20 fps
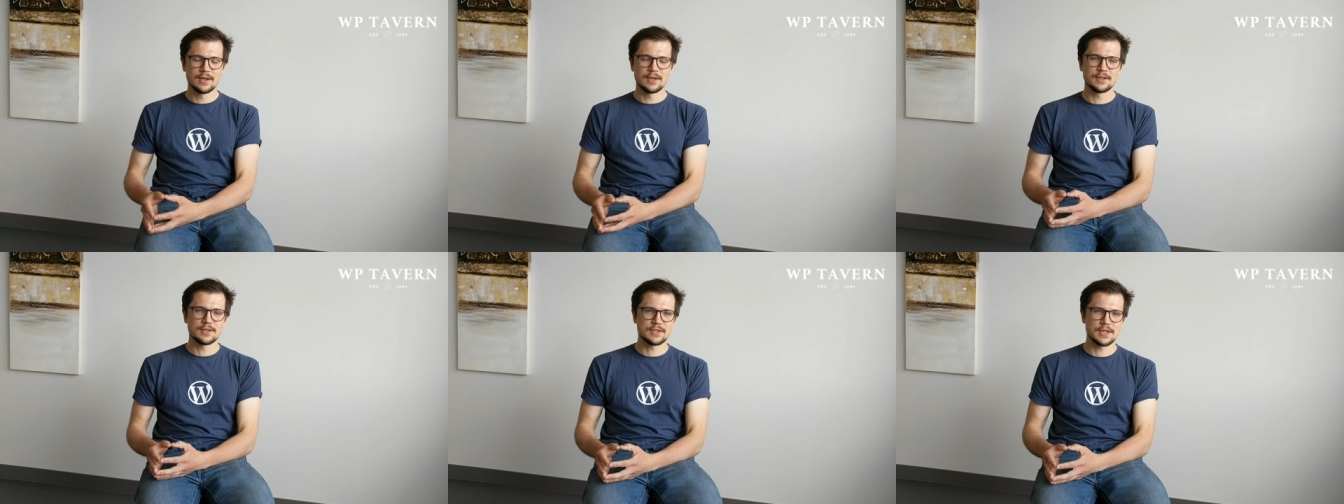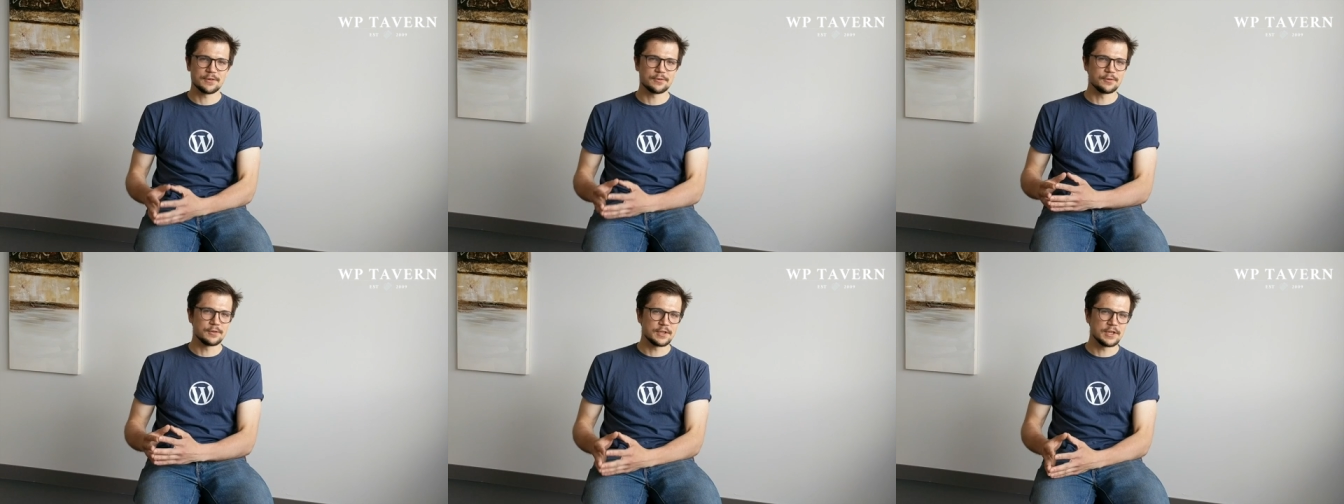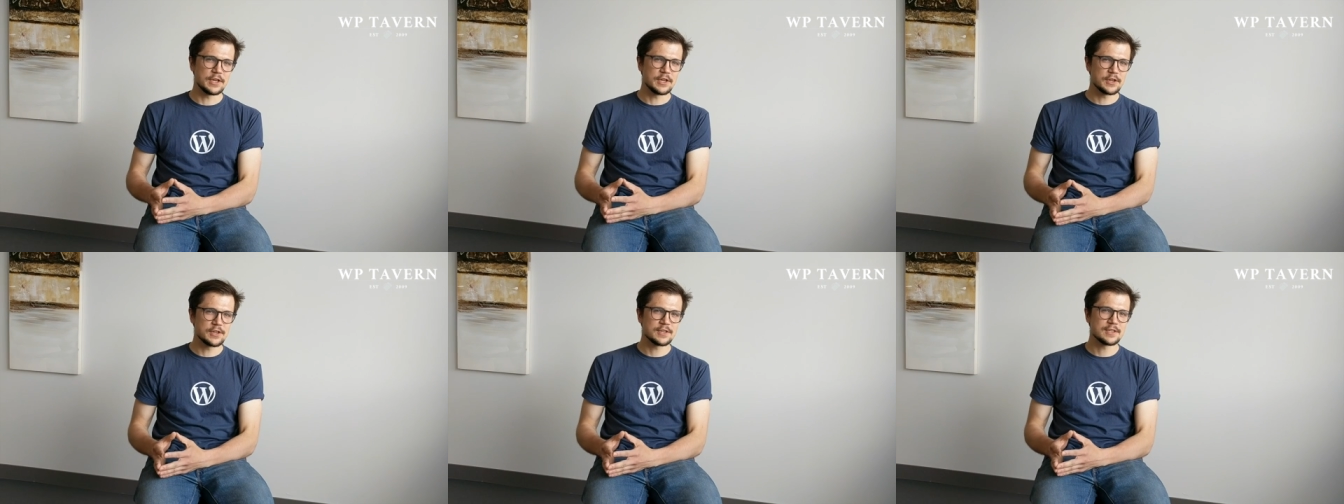several
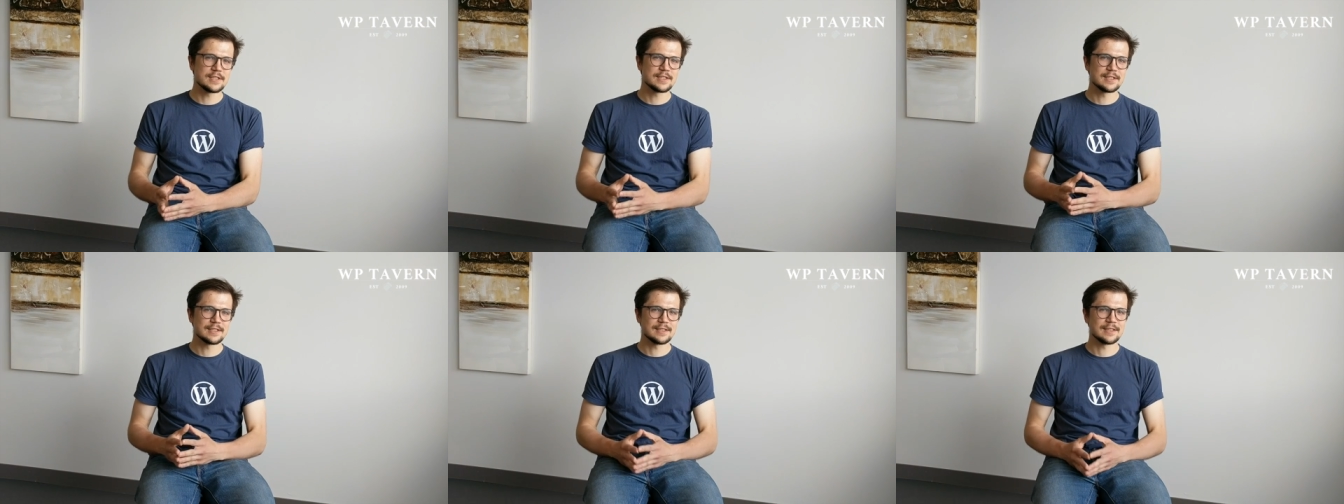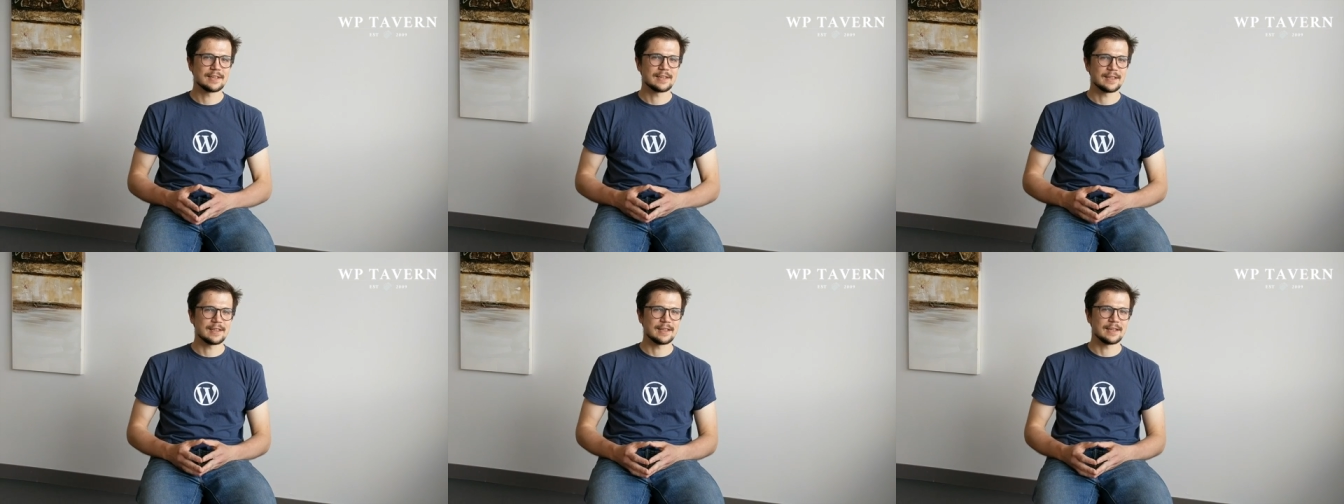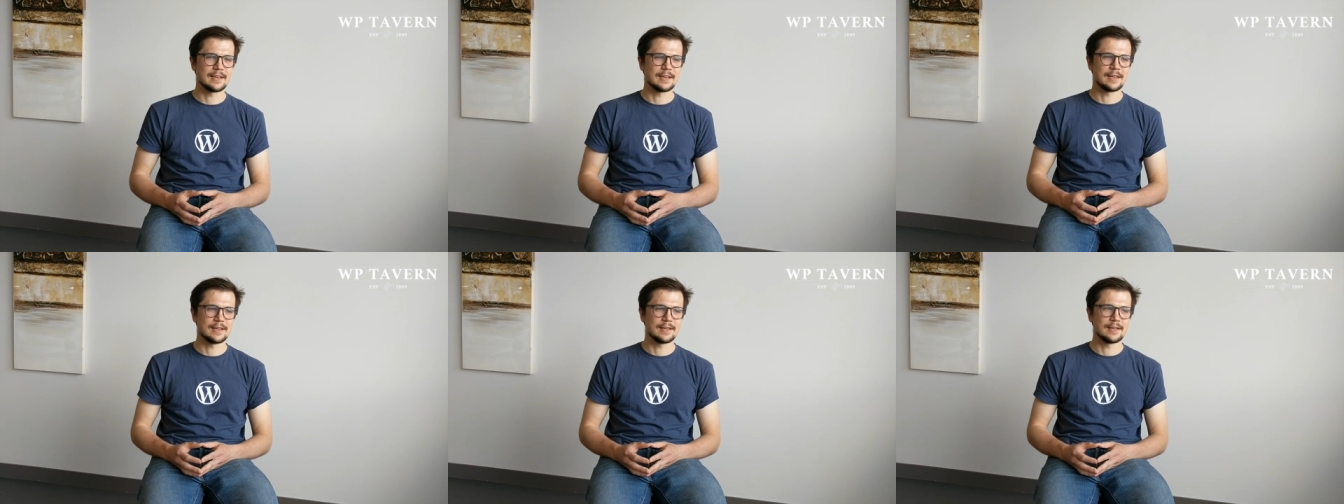years,
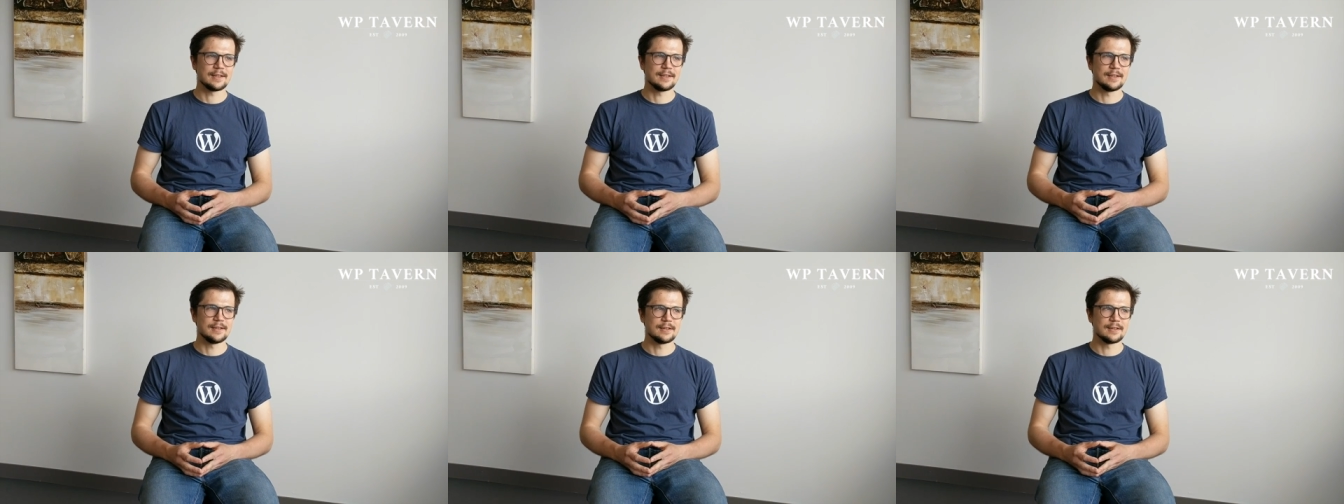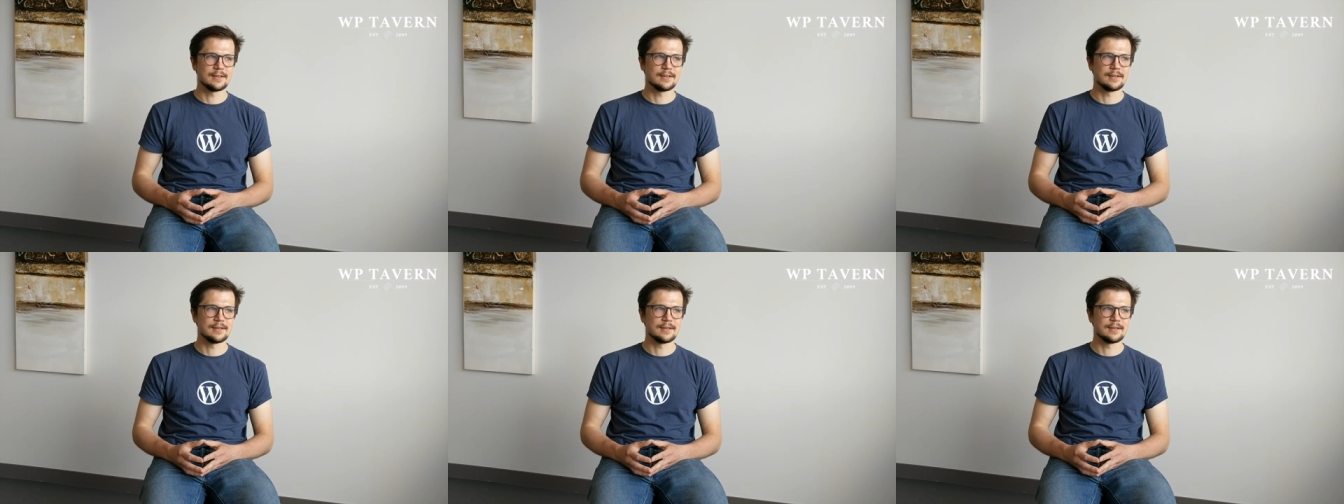and